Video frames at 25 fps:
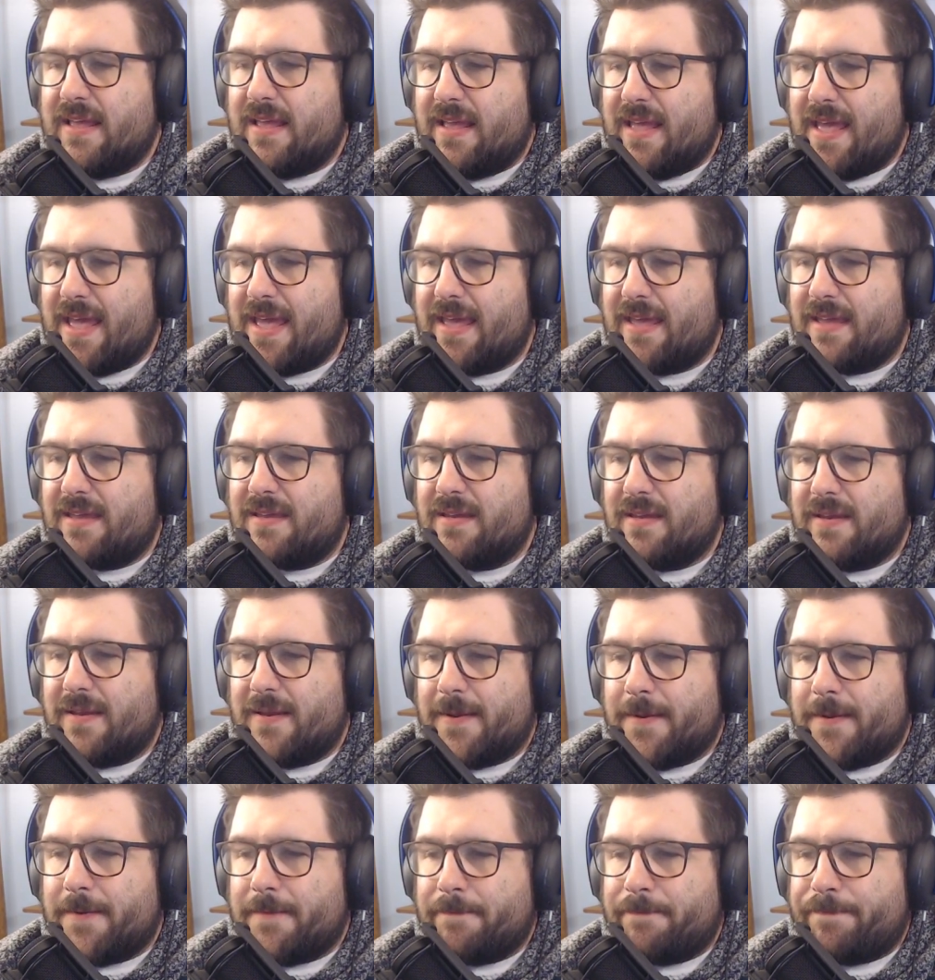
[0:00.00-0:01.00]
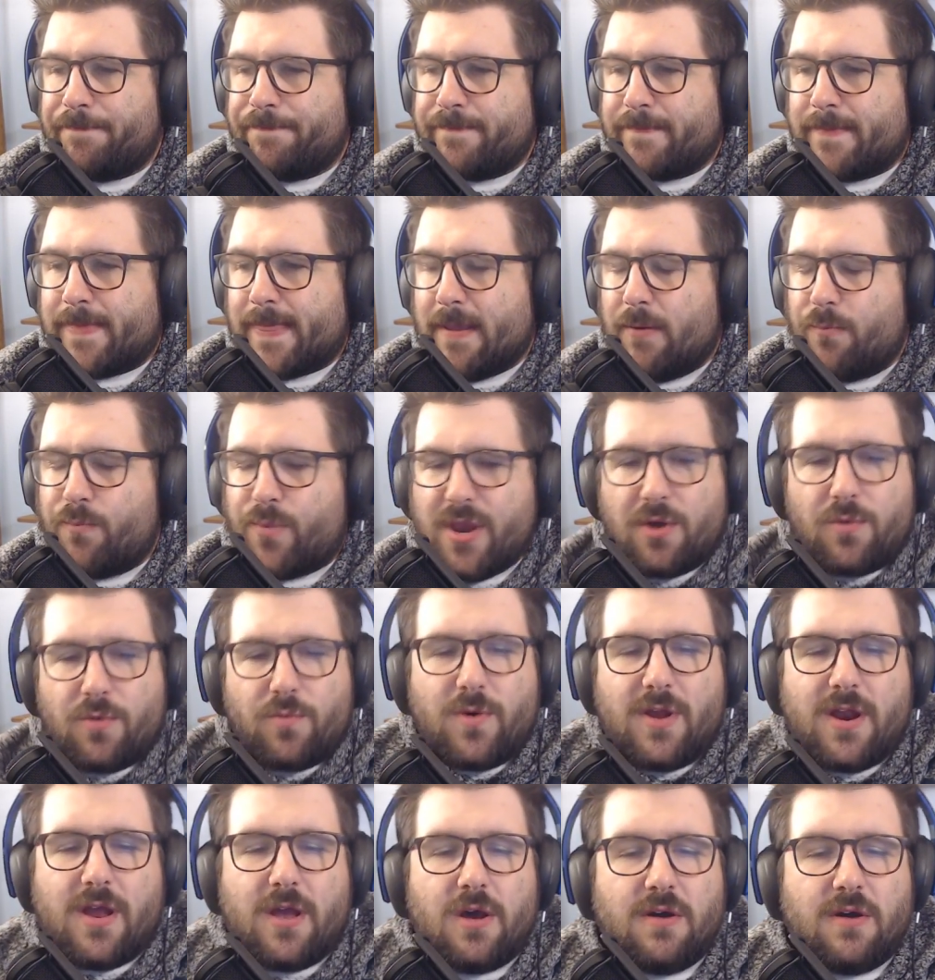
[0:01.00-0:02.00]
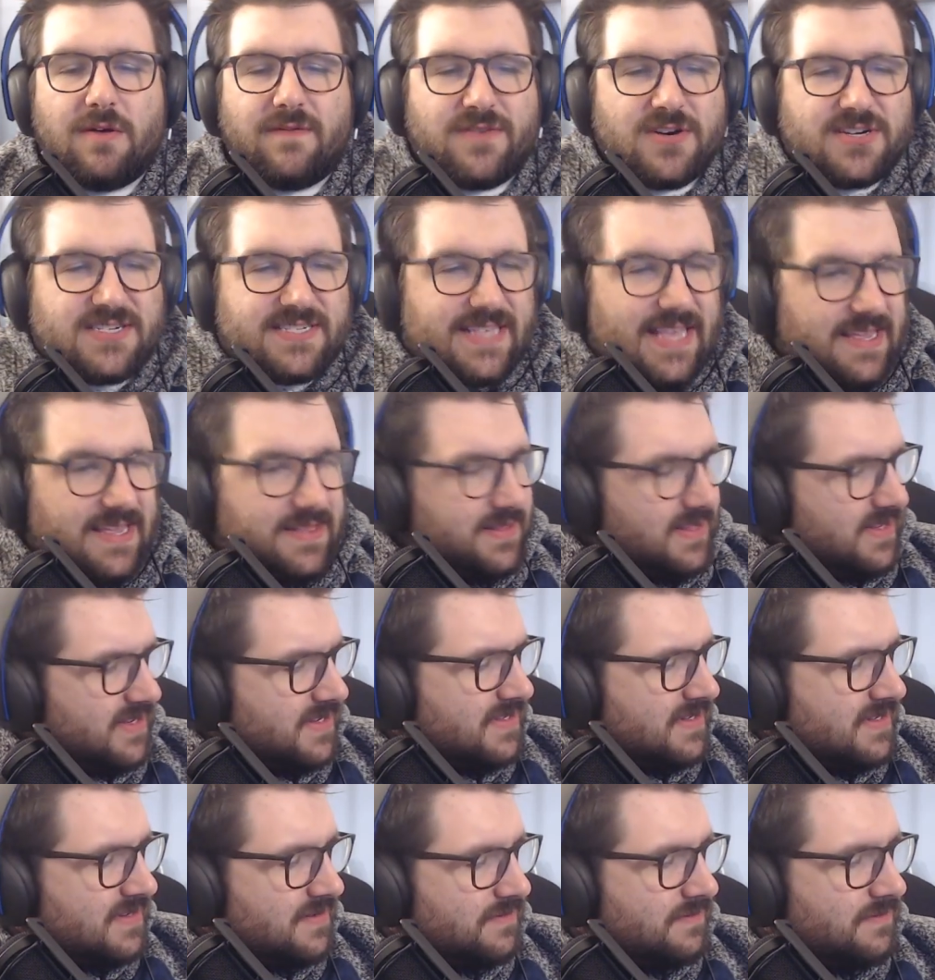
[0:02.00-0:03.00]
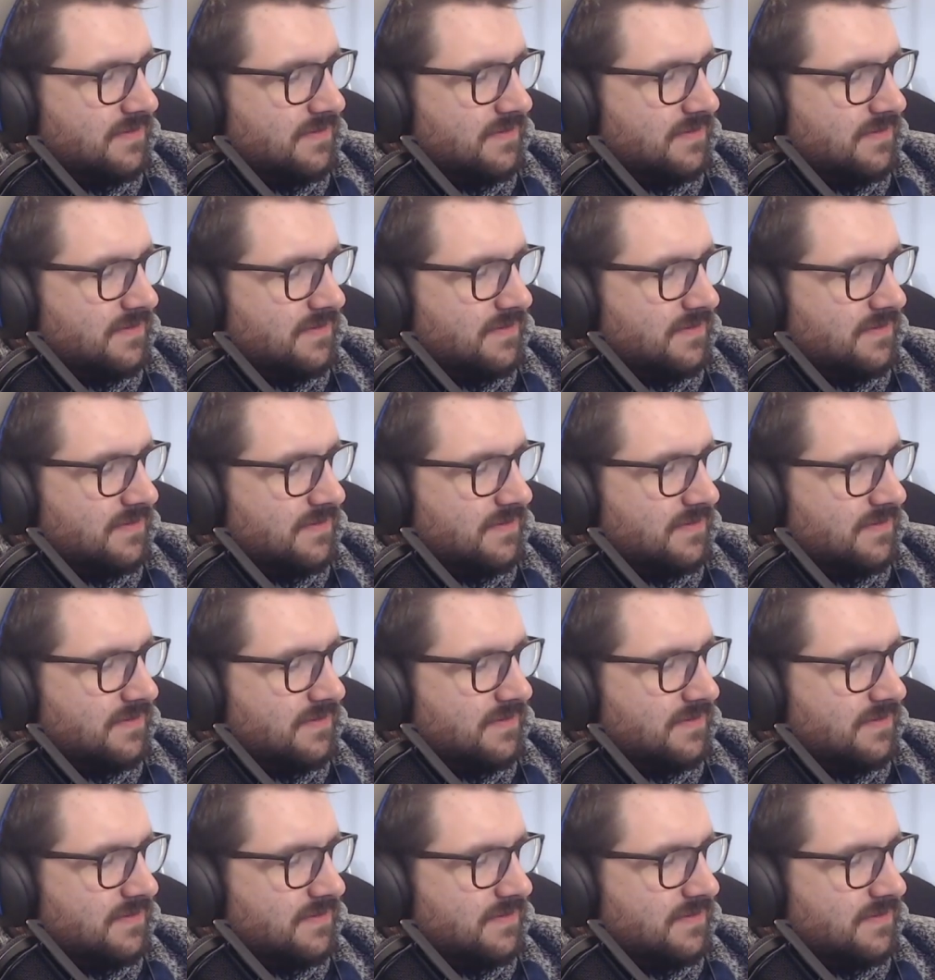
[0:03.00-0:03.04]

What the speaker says: hey, we don't want to overstate this.